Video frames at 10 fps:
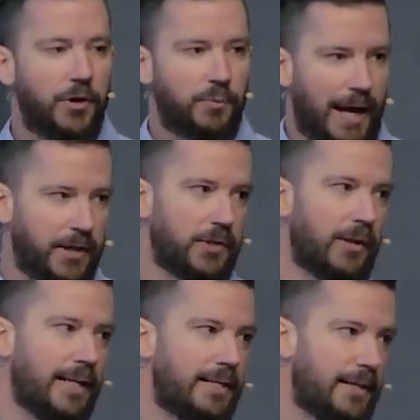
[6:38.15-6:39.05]
radical
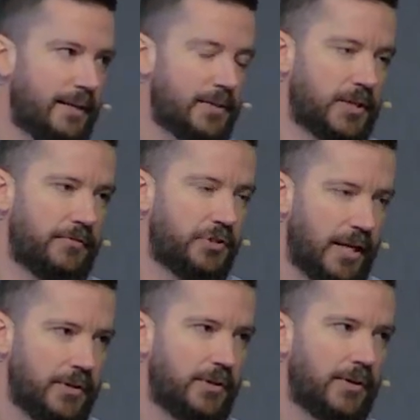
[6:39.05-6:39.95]
ideas of
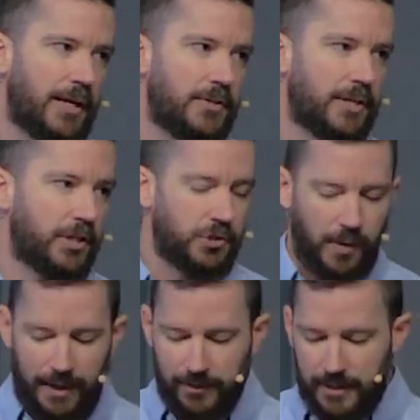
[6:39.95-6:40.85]
gender and
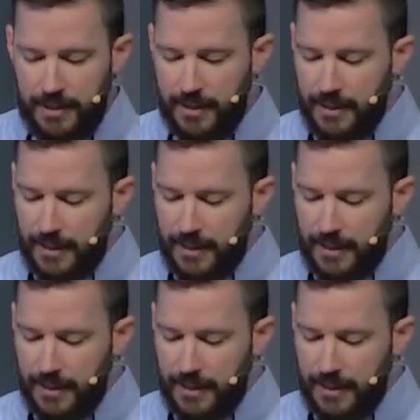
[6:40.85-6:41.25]
sexuality